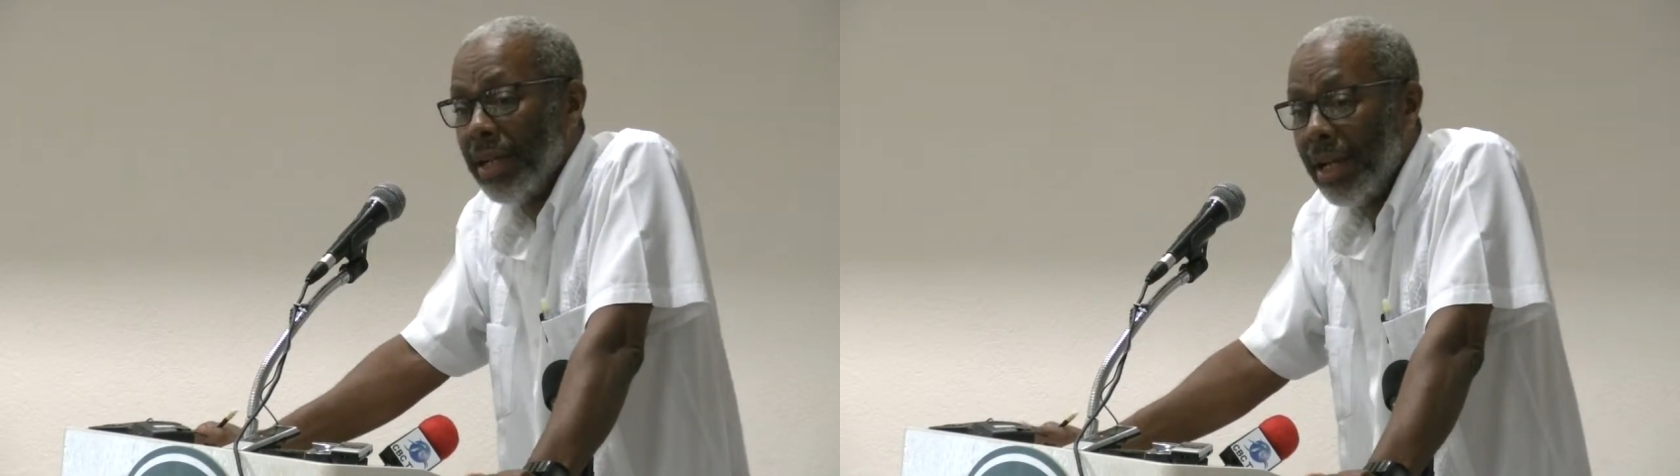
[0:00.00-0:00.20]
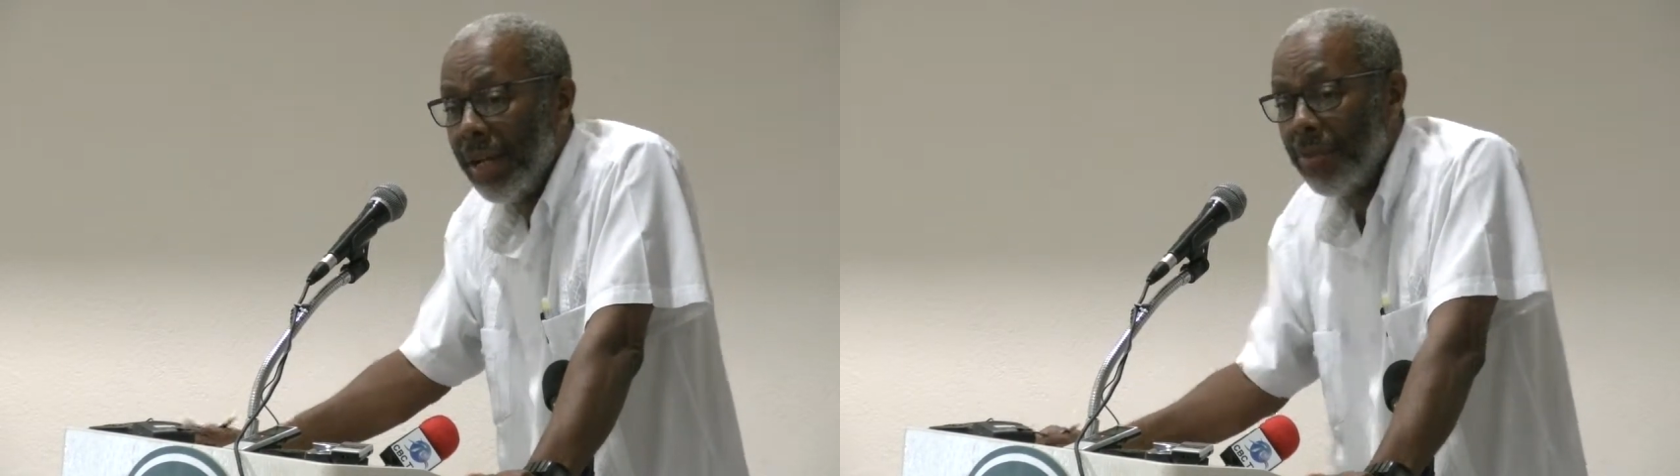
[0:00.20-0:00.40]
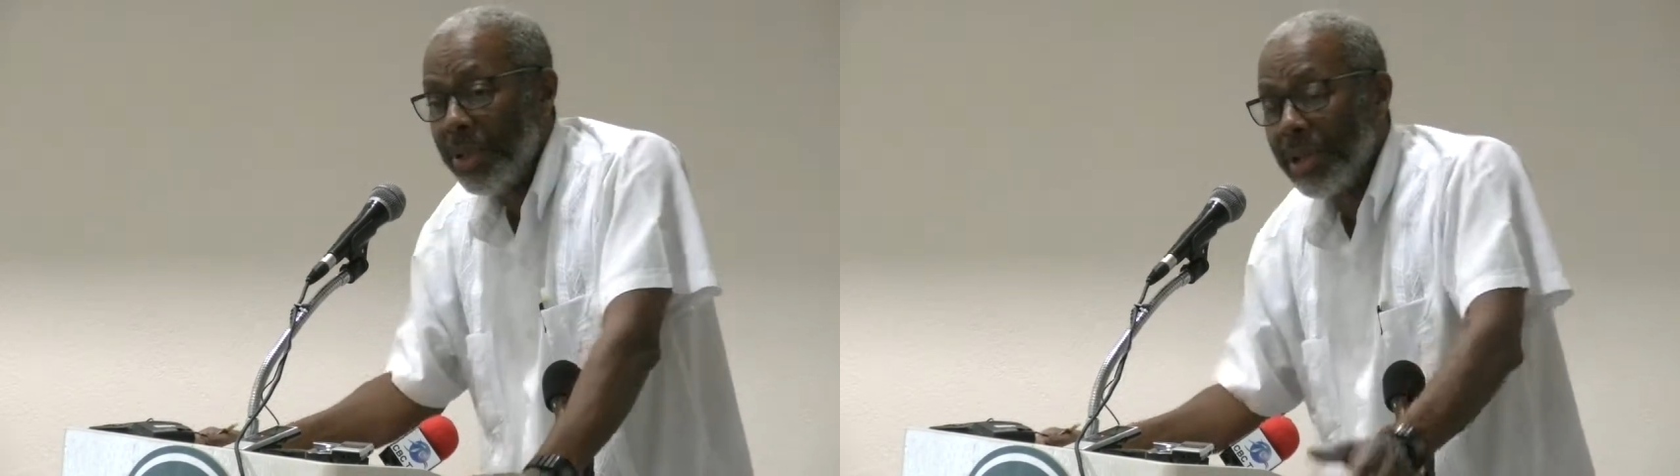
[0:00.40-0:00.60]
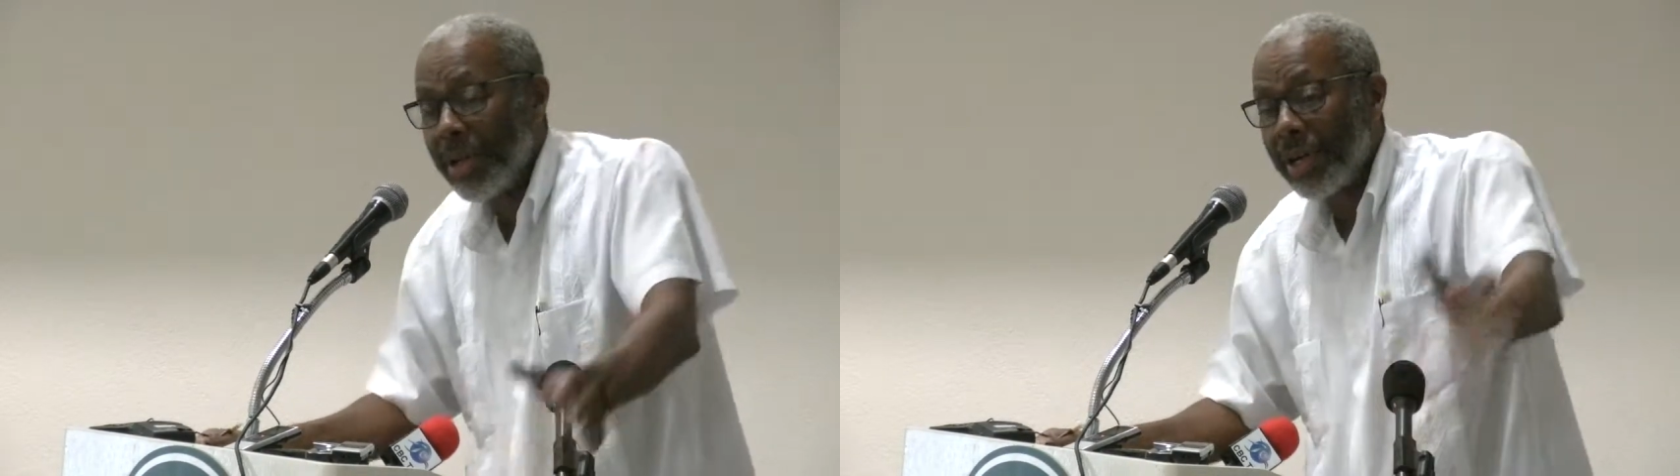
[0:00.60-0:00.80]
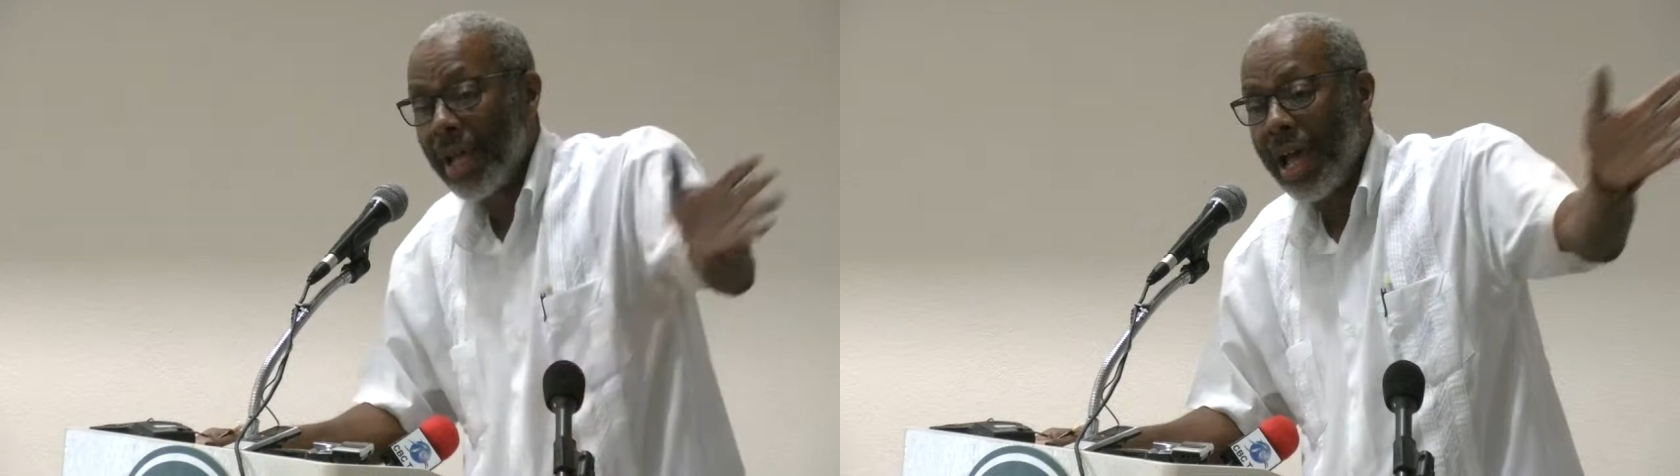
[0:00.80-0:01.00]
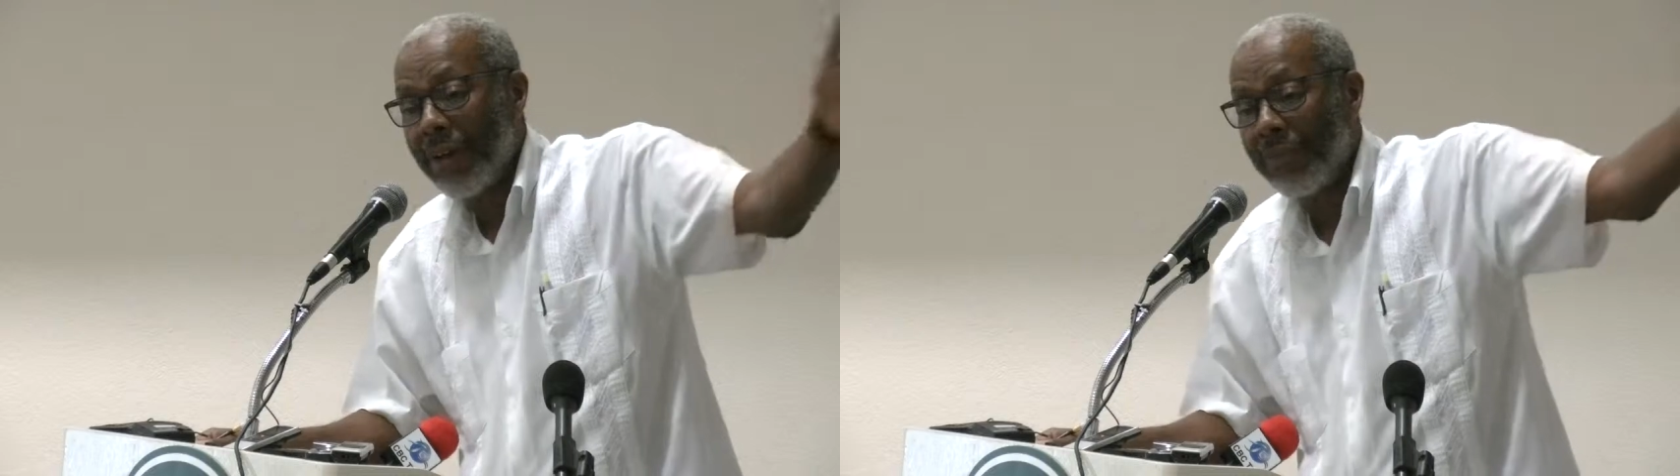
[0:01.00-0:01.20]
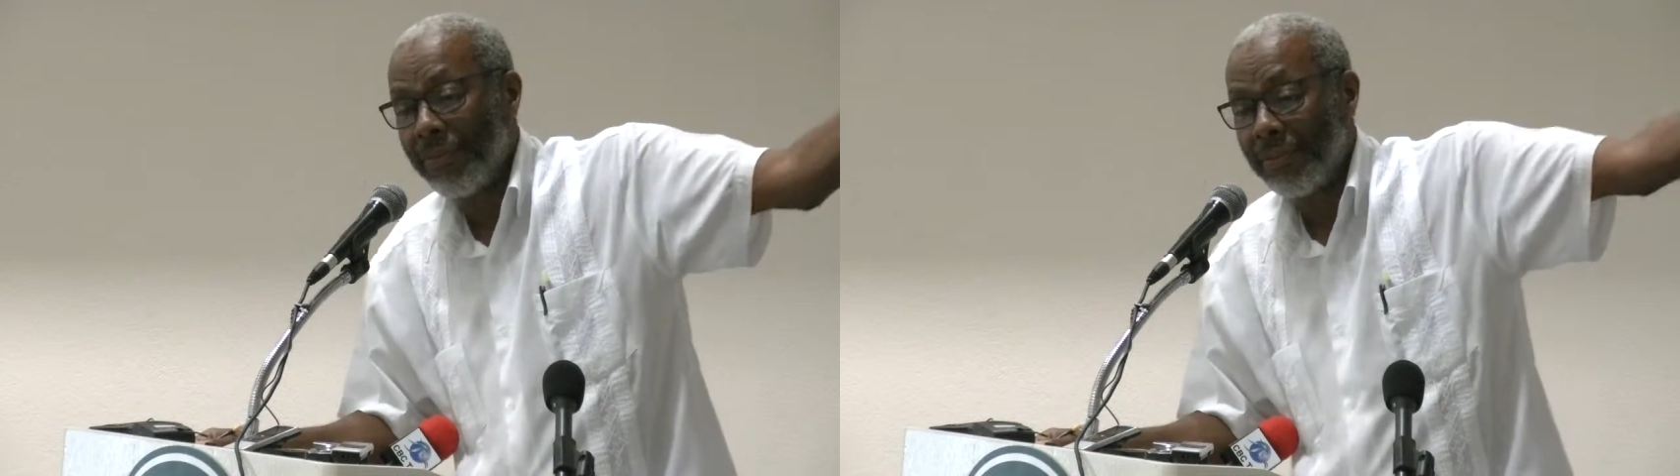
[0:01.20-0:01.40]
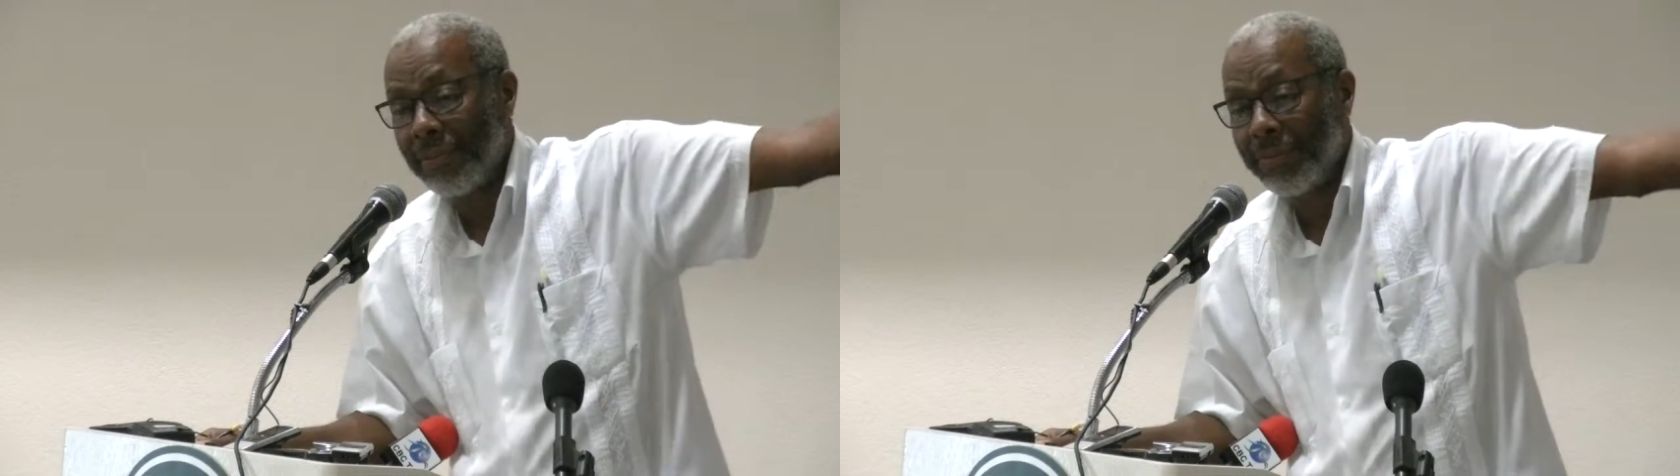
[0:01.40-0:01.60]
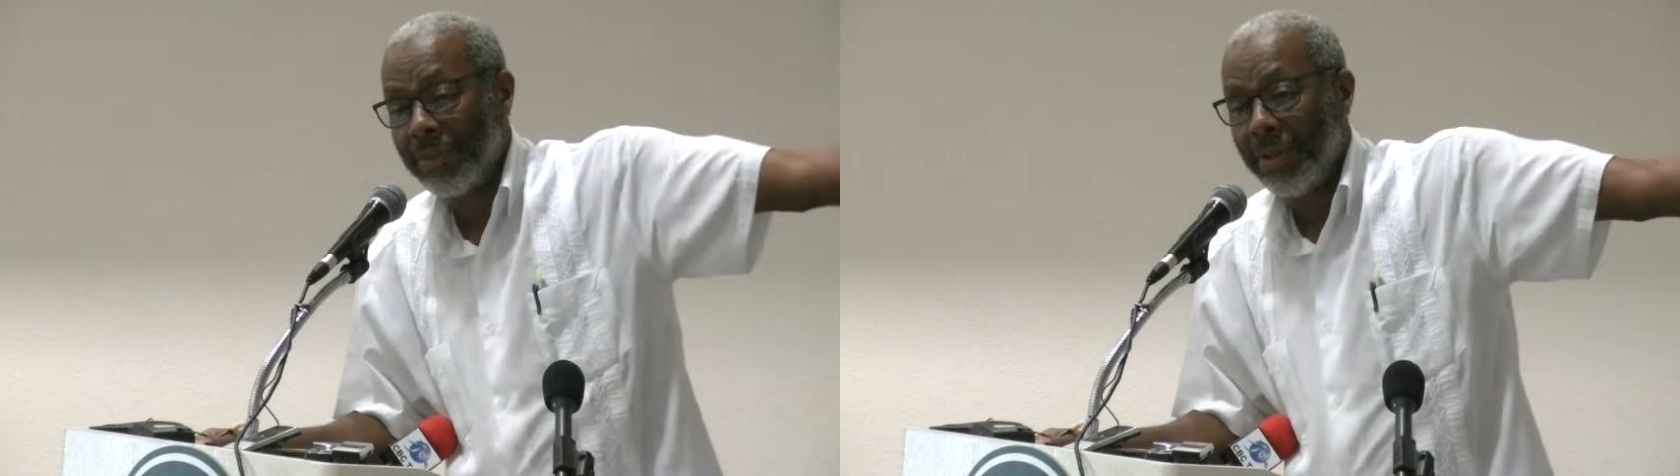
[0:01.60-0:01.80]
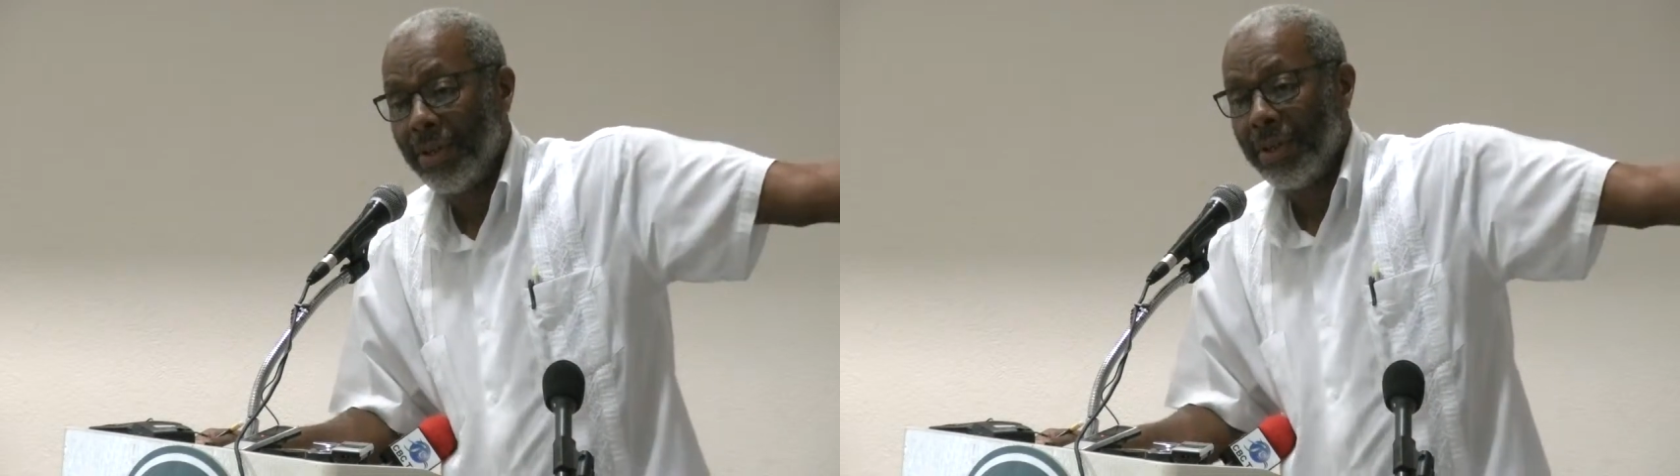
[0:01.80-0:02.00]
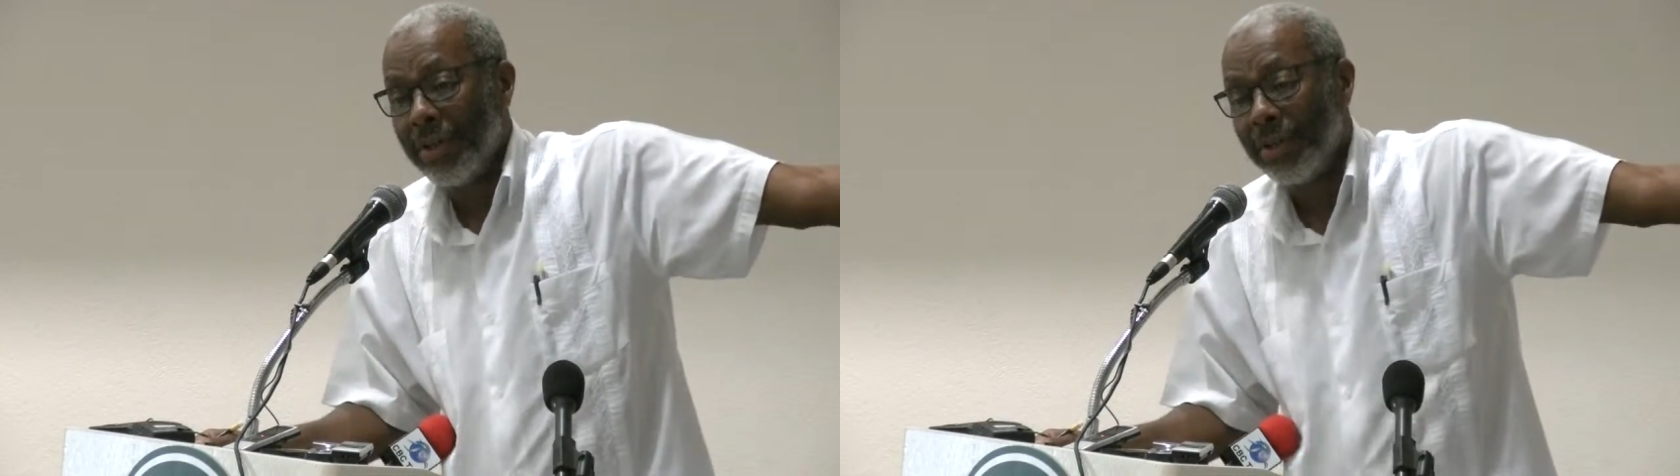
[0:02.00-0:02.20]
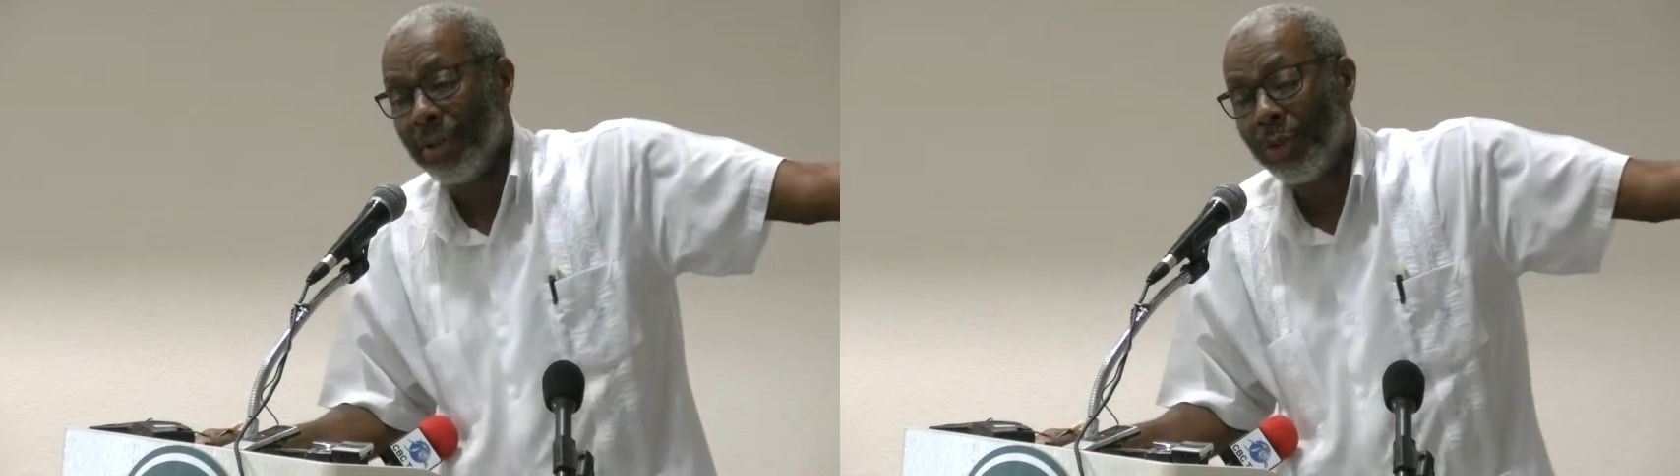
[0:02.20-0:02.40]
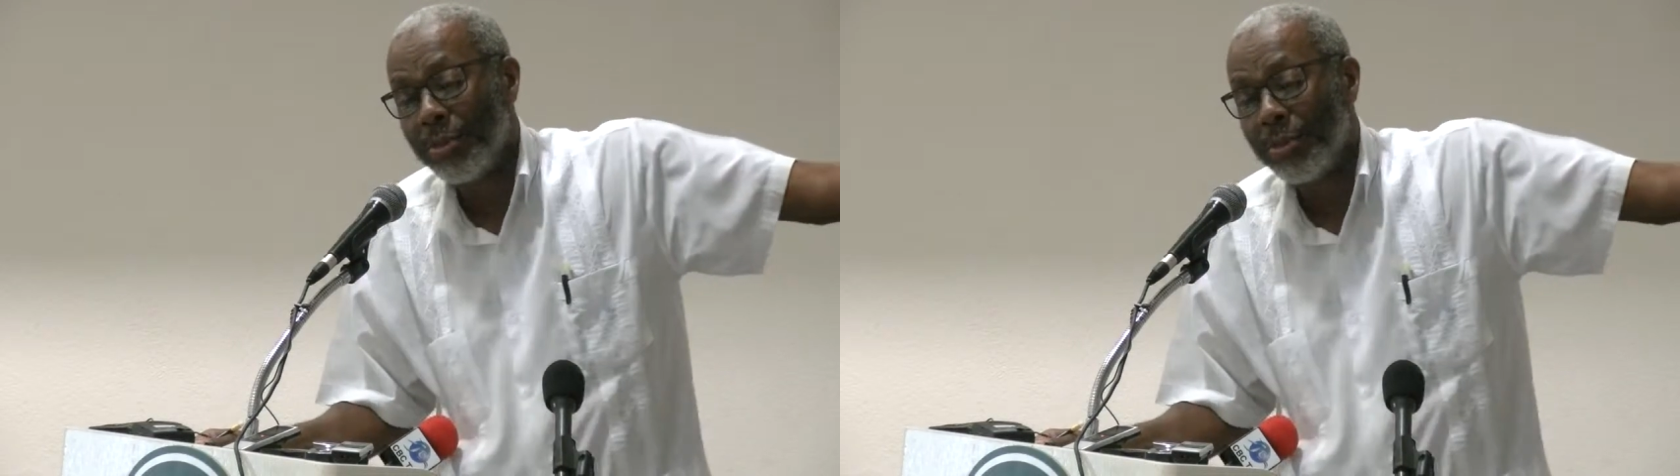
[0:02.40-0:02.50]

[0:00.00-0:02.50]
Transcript: If we turn left, those